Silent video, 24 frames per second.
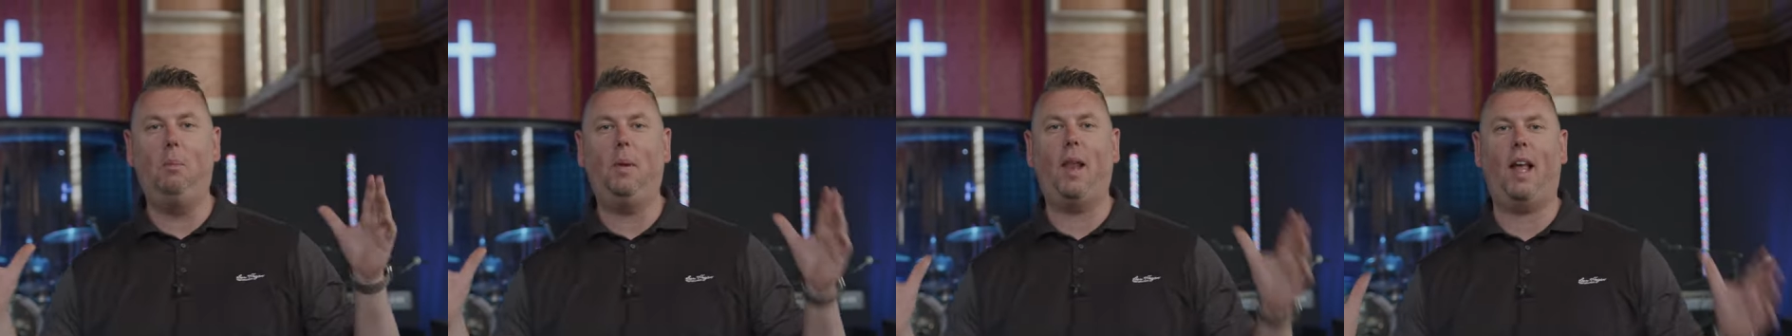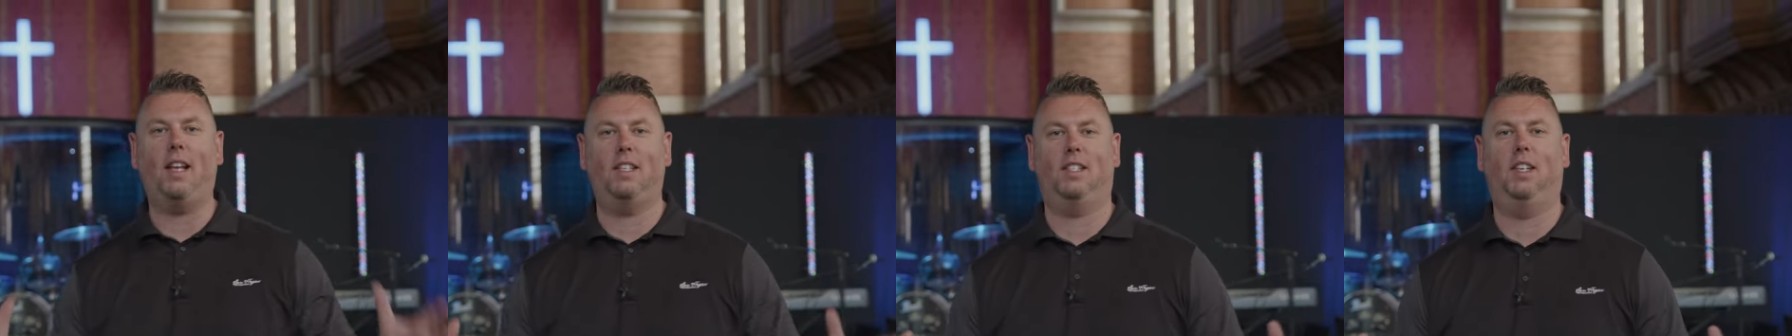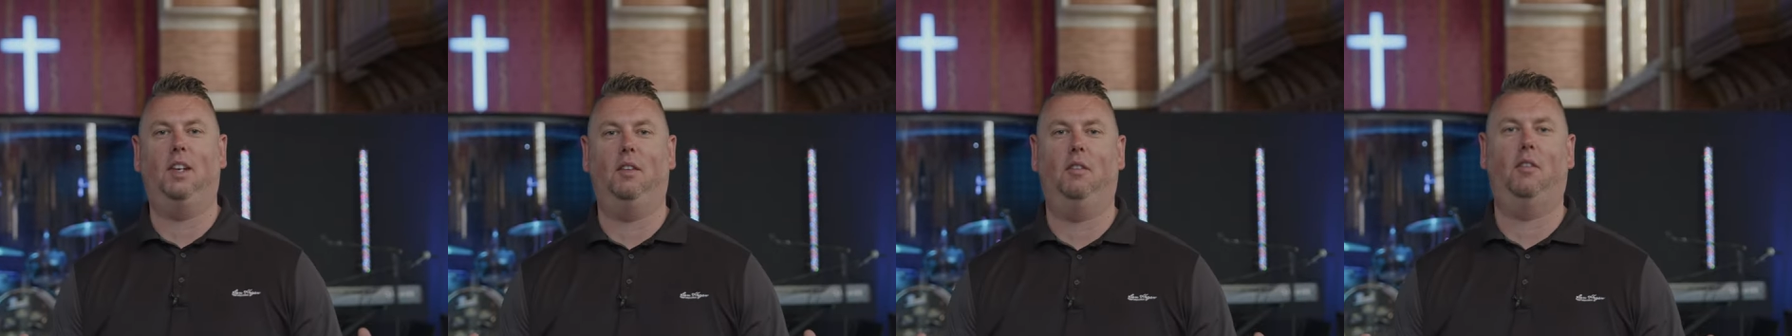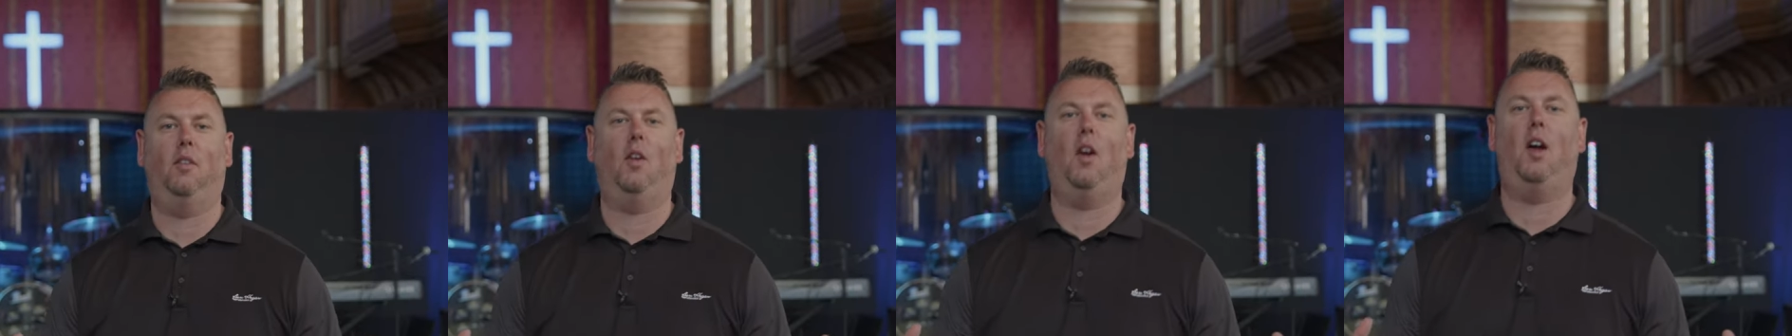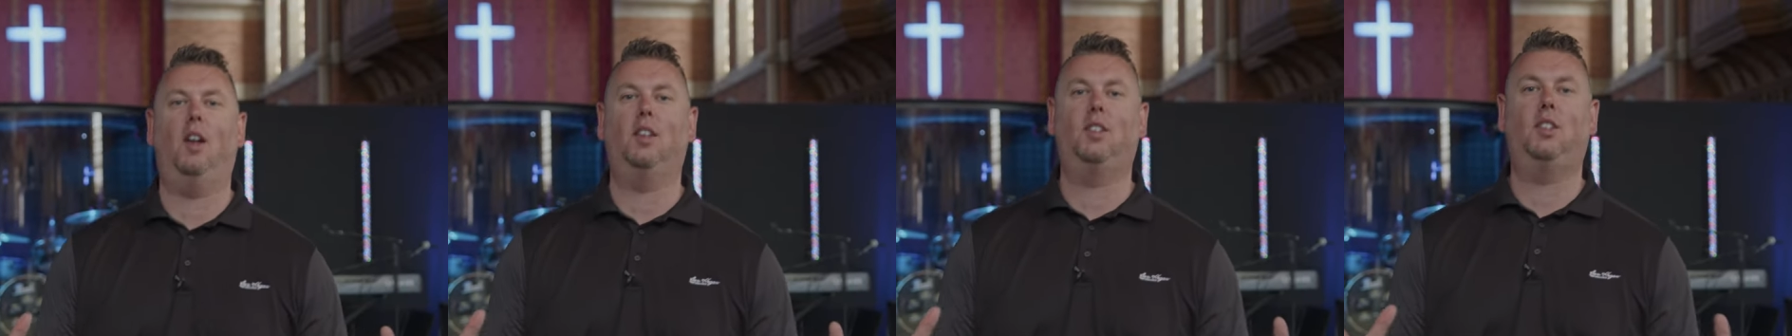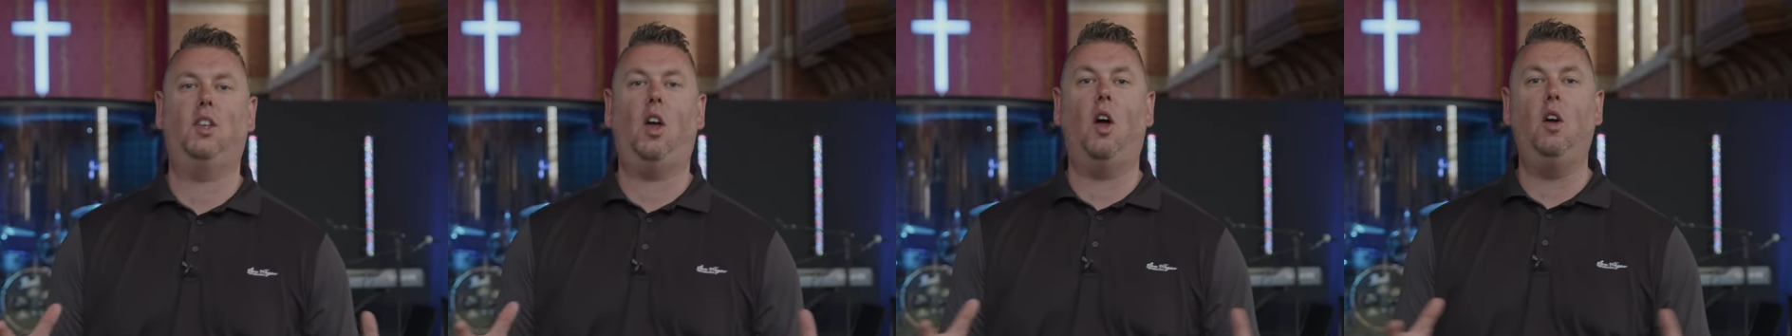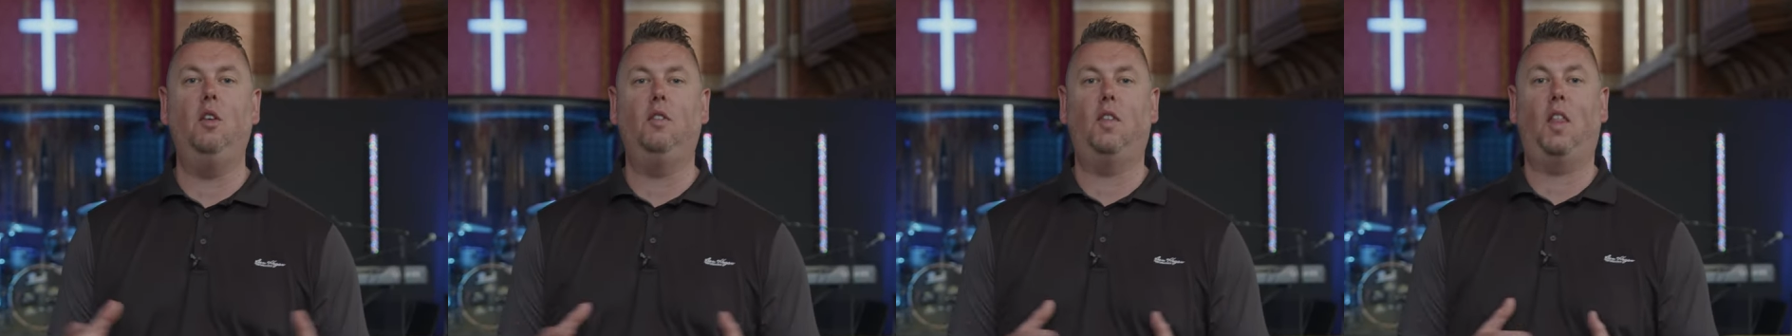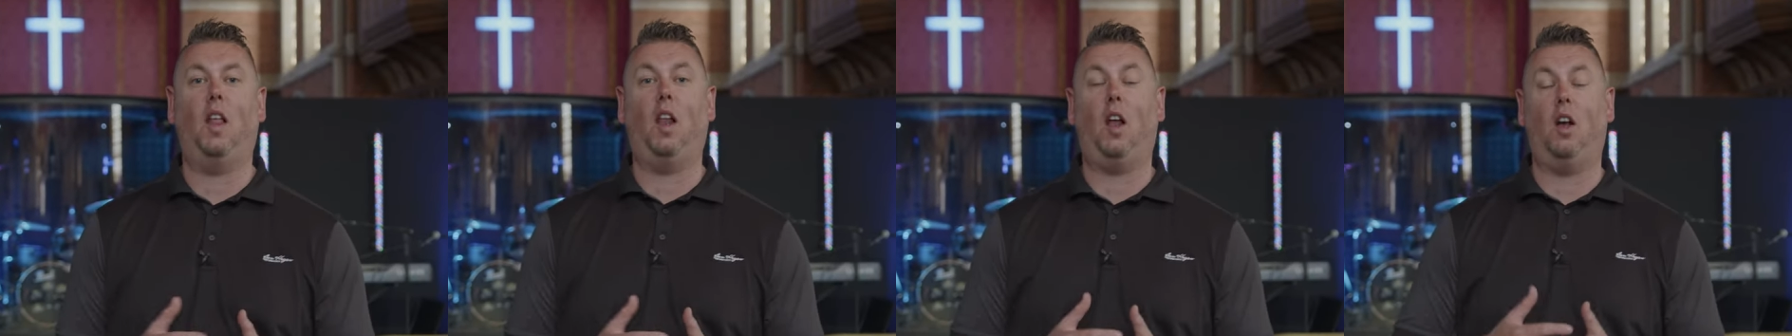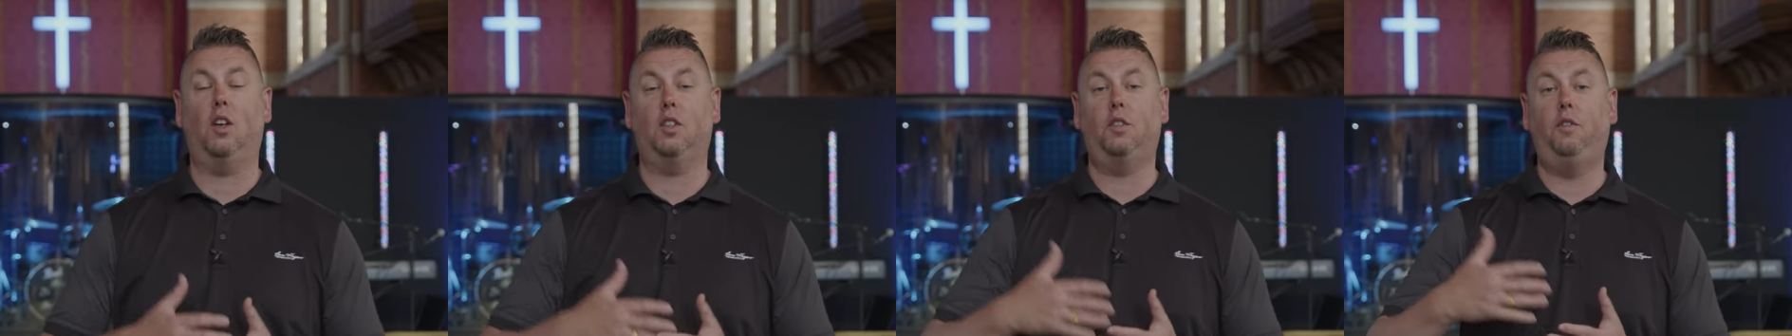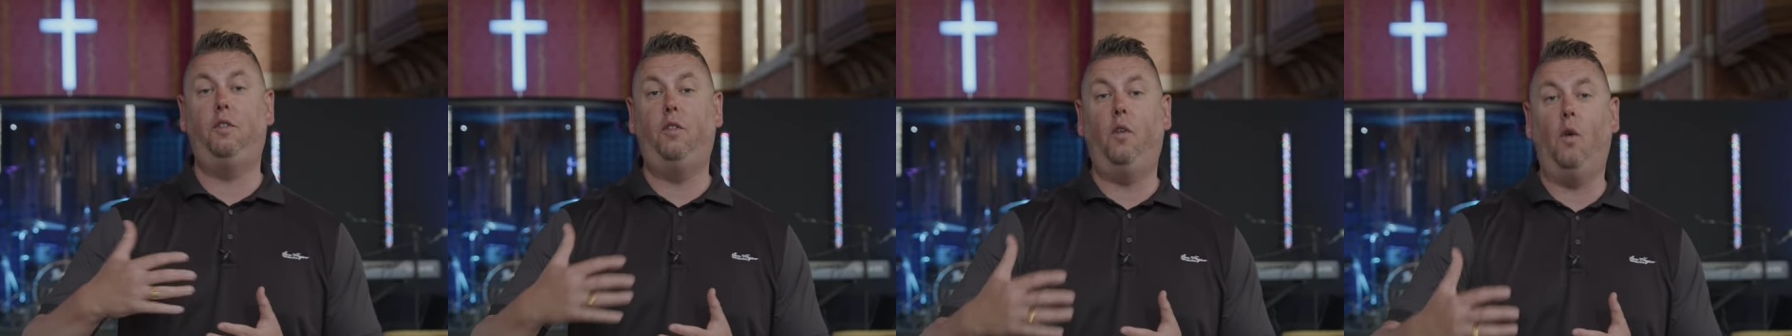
blessing for us over the last